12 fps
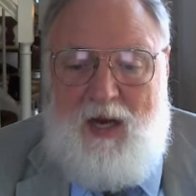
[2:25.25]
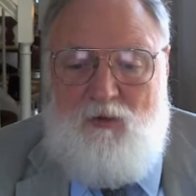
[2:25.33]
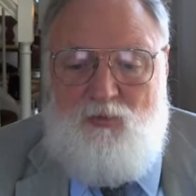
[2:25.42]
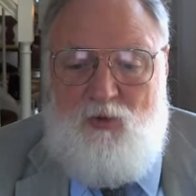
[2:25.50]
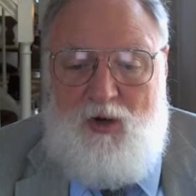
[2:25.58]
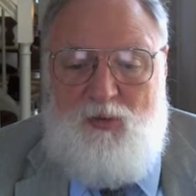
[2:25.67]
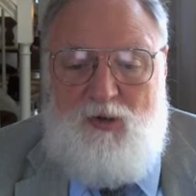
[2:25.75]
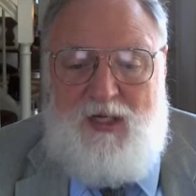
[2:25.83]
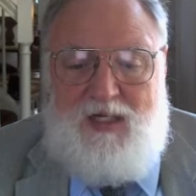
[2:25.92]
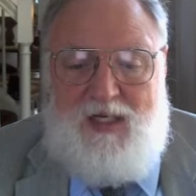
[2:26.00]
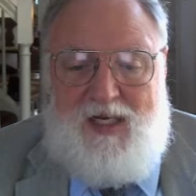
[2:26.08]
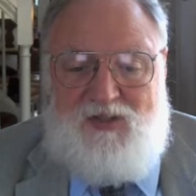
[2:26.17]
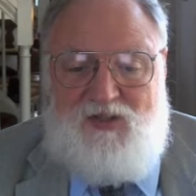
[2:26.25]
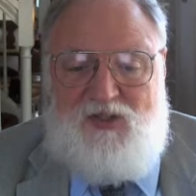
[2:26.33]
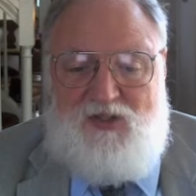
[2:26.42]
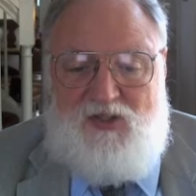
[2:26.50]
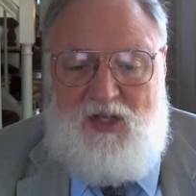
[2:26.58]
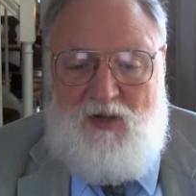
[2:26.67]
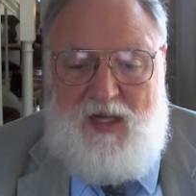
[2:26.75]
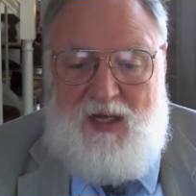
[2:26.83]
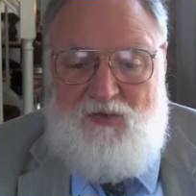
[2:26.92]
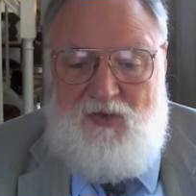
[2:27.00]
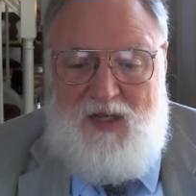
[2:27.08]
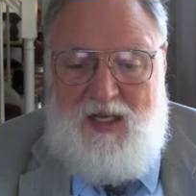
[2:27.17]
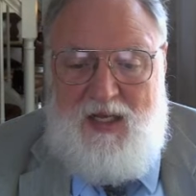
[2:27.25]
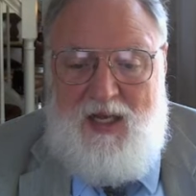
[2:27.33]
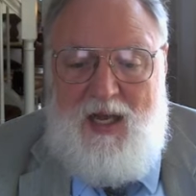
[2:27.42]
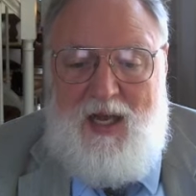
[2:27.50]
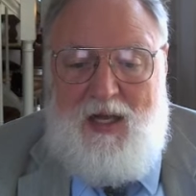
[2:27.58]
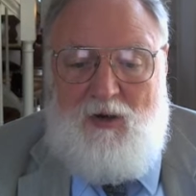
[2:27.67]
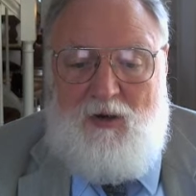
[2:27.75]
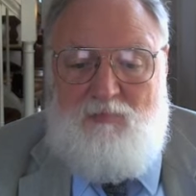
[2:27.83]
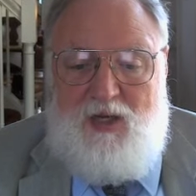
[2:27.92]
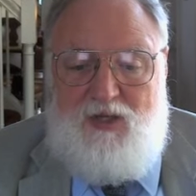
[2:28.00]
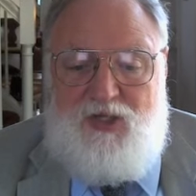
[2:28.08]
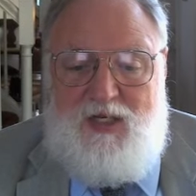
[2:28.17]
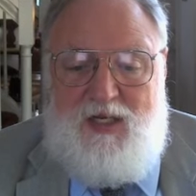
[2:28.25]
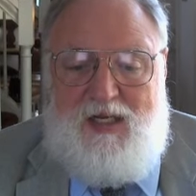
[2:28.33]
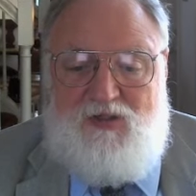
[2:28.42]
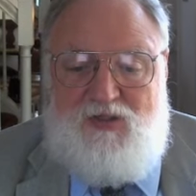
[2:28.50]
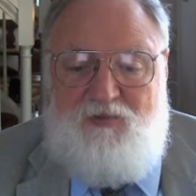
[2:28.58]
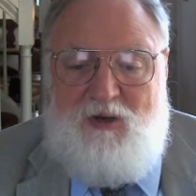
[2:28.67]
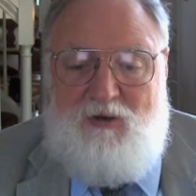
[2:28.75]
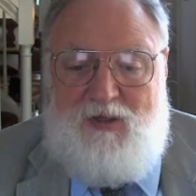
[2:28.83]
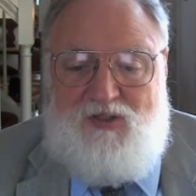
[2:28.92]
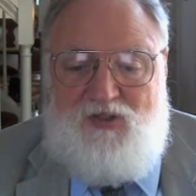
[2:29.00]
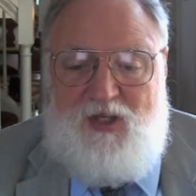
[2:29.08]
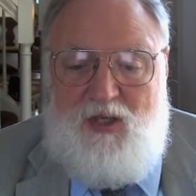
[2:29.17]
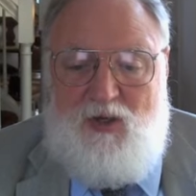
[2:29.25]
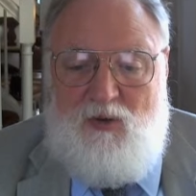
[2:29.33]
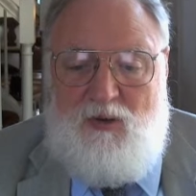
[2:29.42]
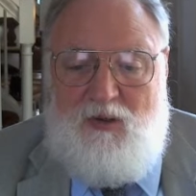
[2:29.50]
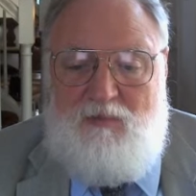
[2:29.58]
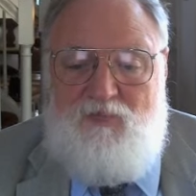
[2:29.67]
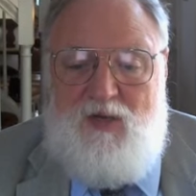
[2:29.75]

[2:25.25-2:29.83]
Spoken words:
Our property tax is still healthy, and our budget is fairly secure.